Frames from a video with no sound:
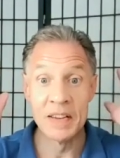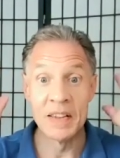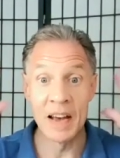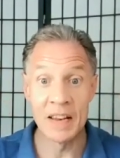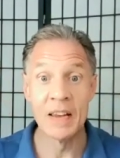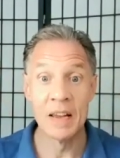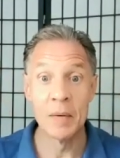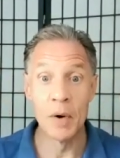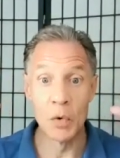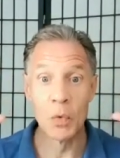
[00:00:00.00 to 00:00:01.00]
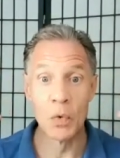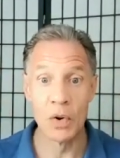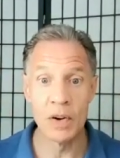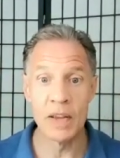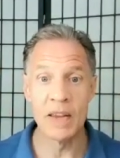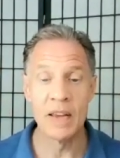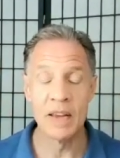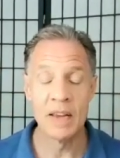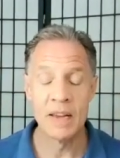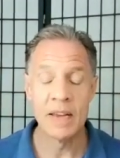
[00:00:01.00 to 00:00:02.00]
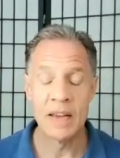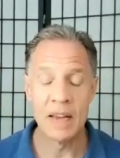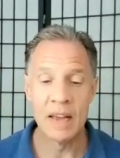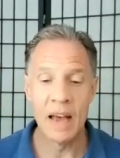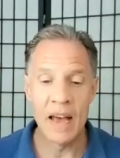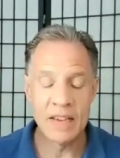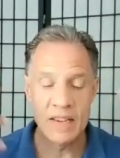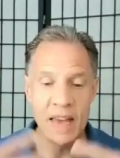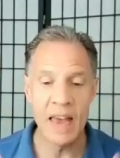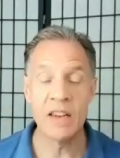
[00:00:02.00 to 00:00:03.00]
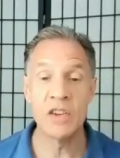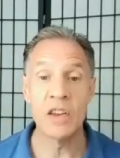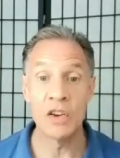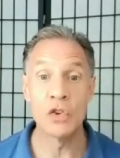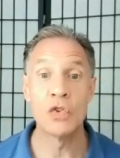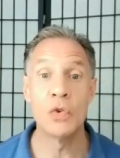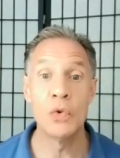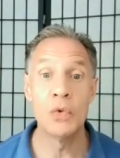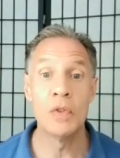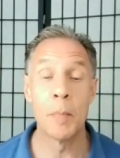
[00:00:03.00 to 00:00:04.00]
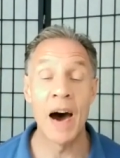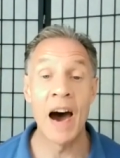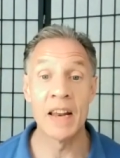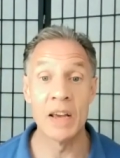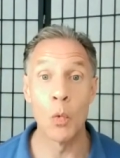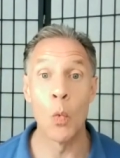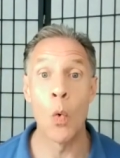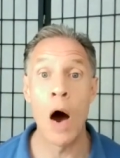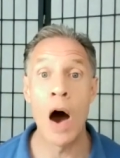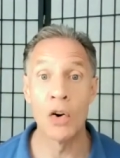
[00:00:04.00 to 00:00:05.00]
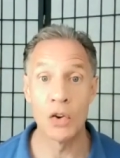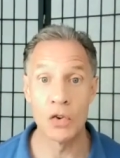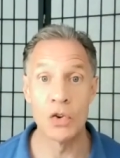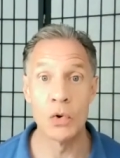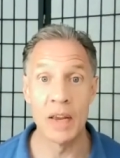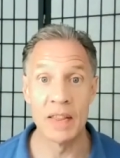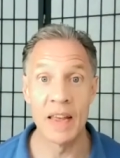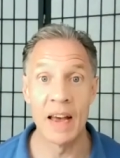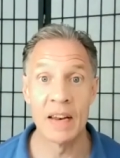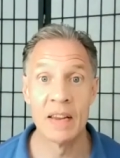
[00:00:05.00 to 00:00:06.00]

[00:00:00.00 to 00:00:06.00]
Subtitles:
But really attending to the body while you're doing that.